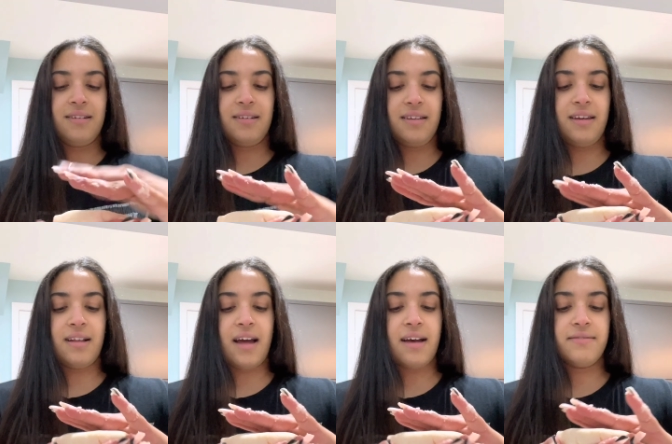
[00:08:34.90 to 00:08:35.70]
Yeah,
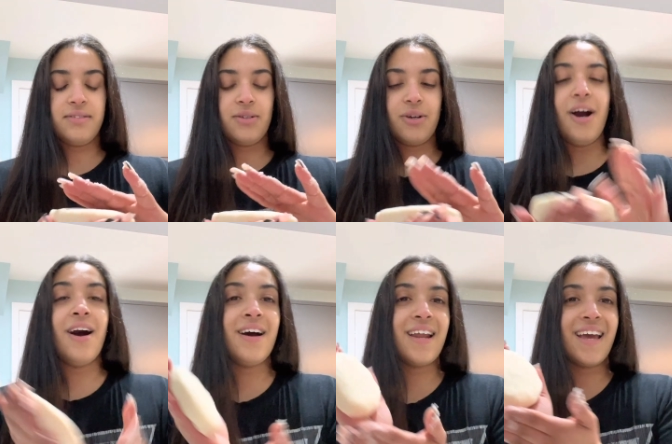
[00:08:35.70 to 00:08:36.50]
I've still
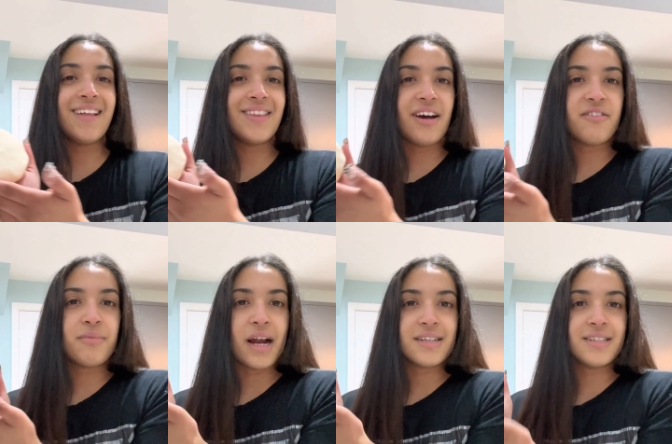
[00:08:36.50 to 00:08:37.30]
got a lot of
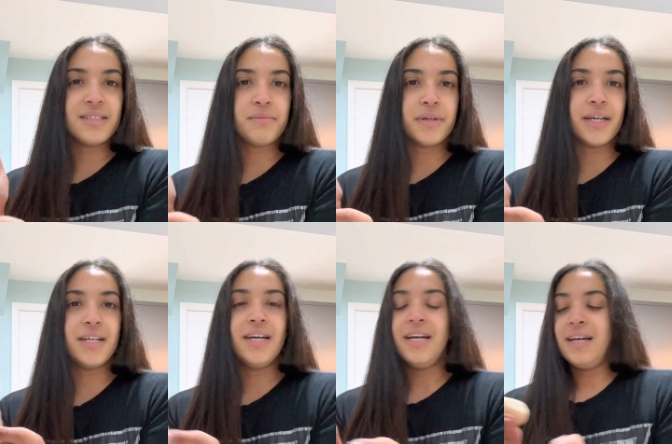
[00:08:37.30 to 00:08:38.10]
practice, but
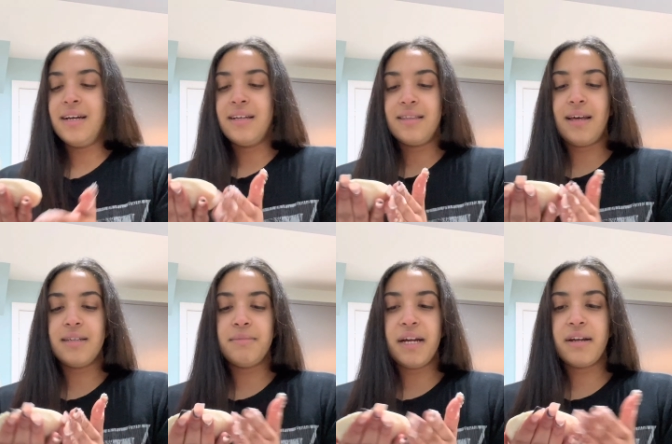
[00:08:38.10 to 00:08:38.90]
that is
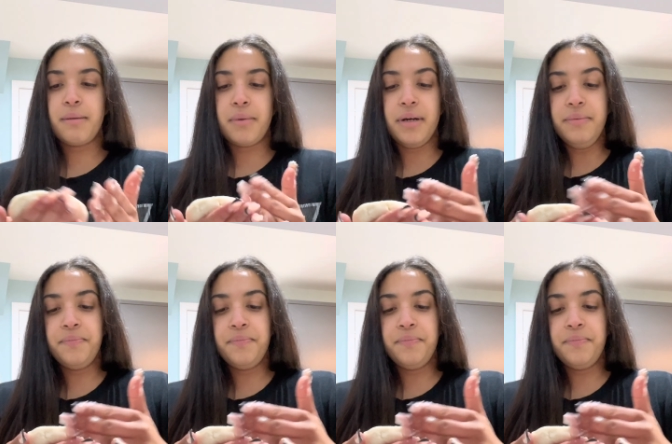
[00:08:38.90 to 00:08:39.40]
my arepa.